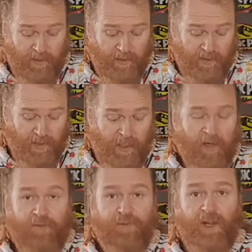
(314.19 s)
So you get
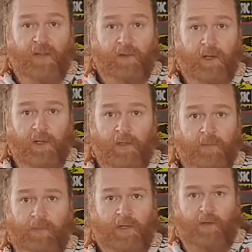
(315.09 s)
the flavour,
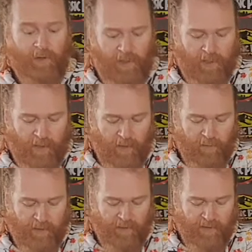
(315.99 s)
but you don't get the health
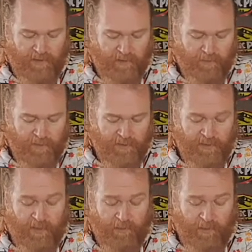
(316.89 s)
benefits. So
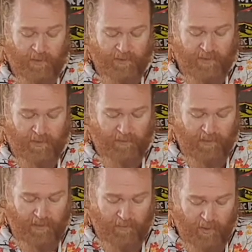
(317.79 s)
that was when I started
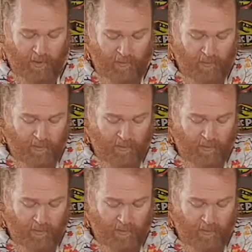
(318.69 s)
making my own.